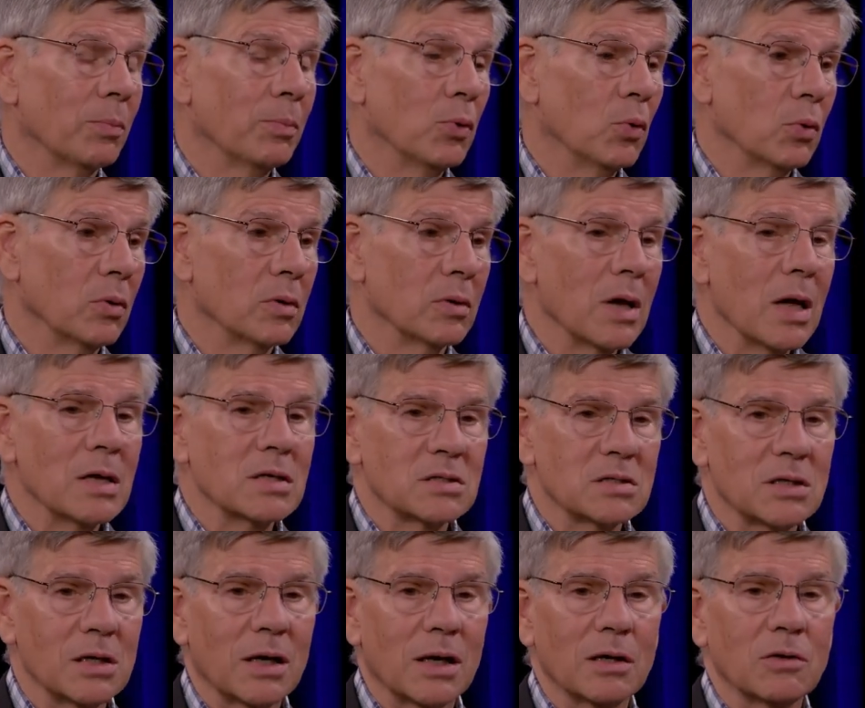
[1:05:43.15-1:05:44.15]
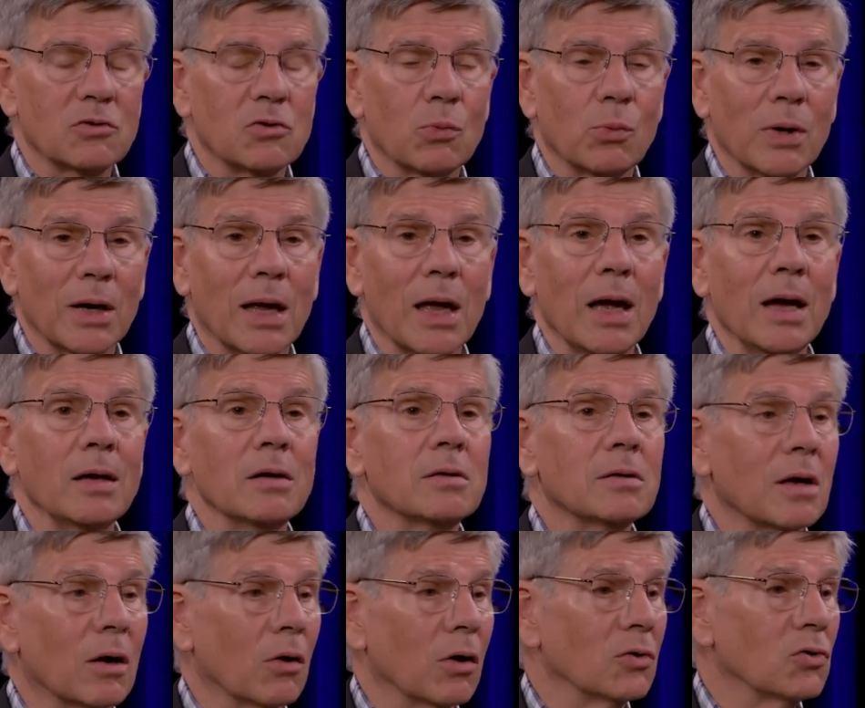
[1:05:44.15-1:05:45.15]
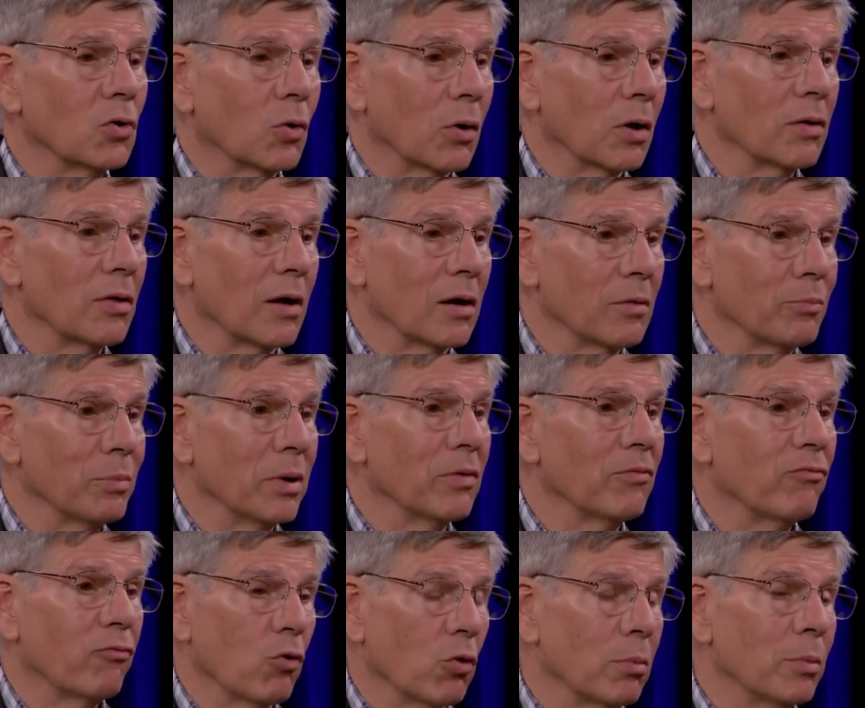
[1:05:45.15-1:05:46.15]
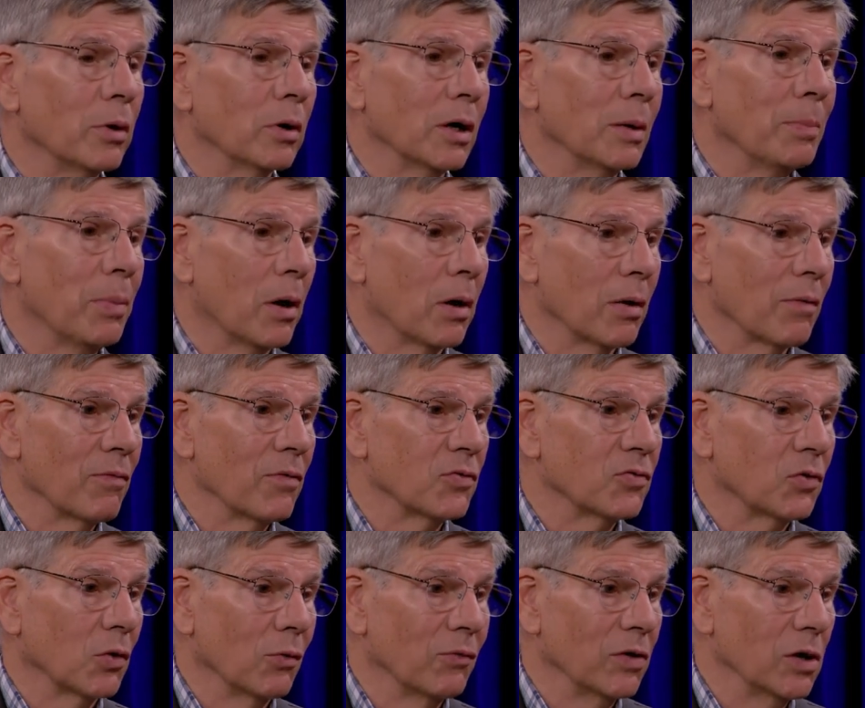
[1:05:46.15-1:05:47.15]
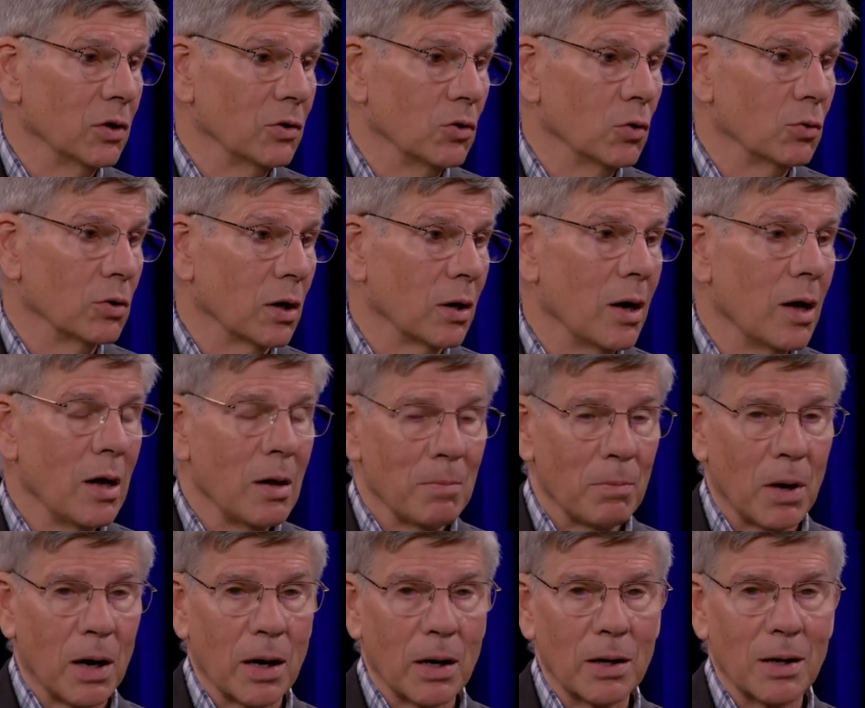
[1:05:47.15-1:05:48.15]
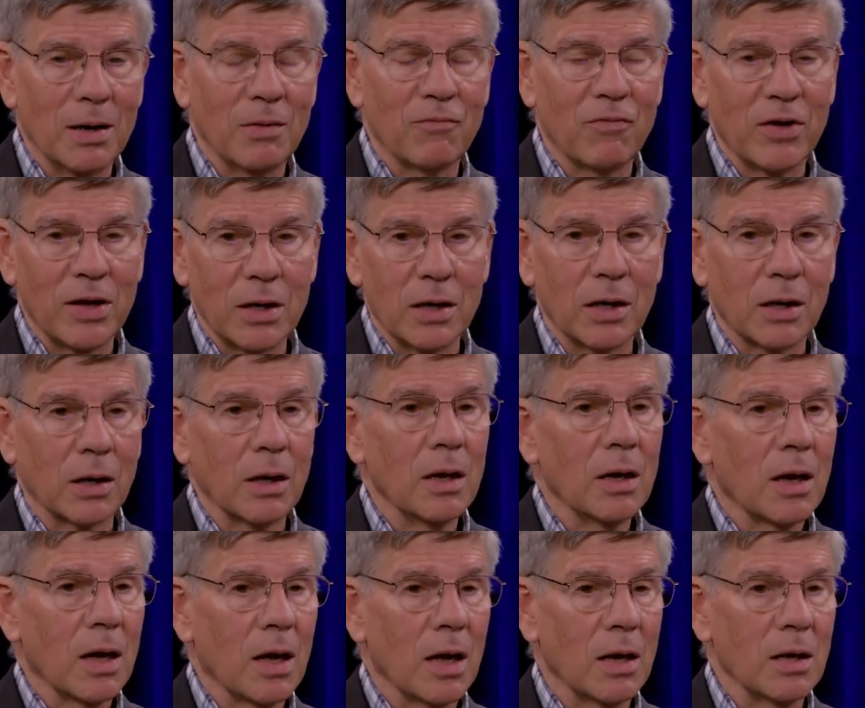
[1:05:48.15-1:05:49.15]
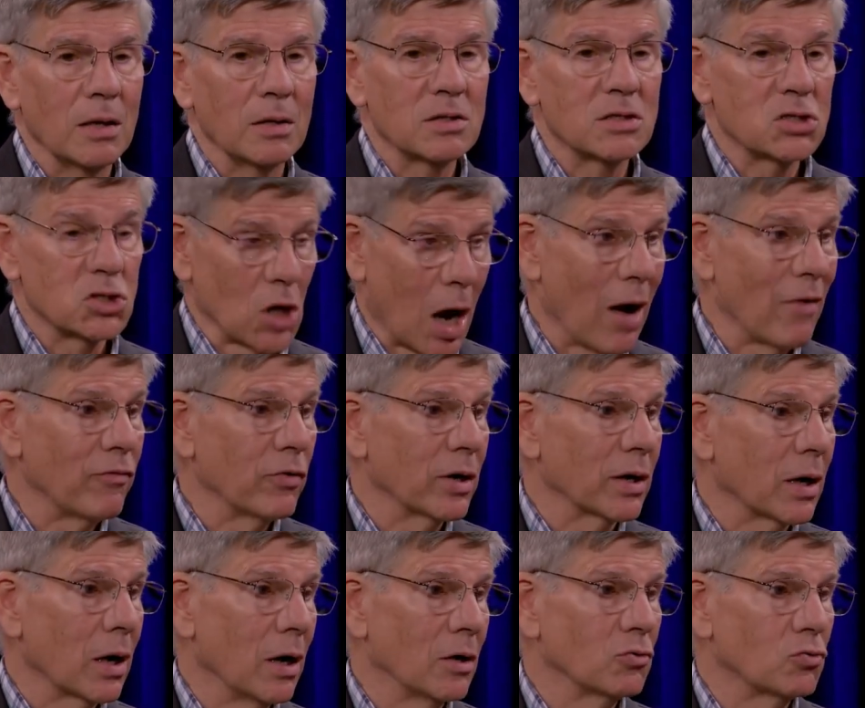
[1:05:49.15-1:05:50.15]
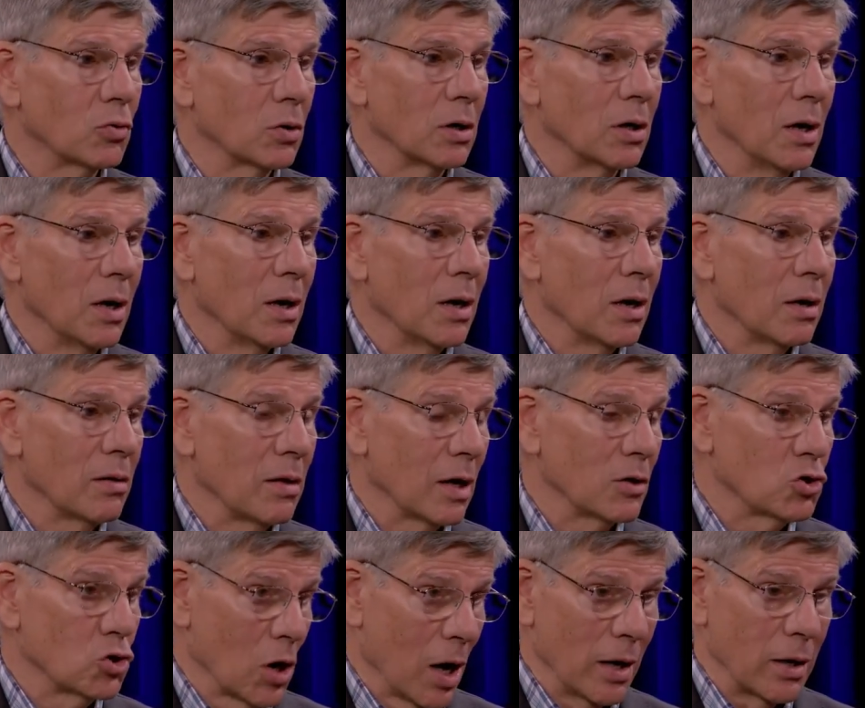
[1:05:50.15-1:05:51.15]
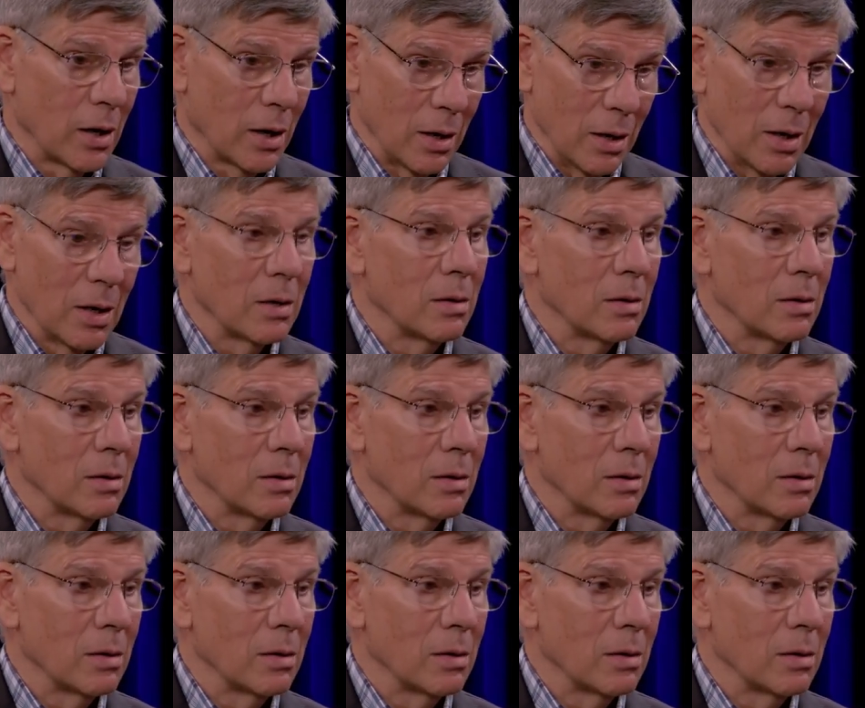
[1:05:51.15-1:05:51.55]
Putin seeking to regain territory that had been formerly part of the Soviet Union by invading a sovereign country that China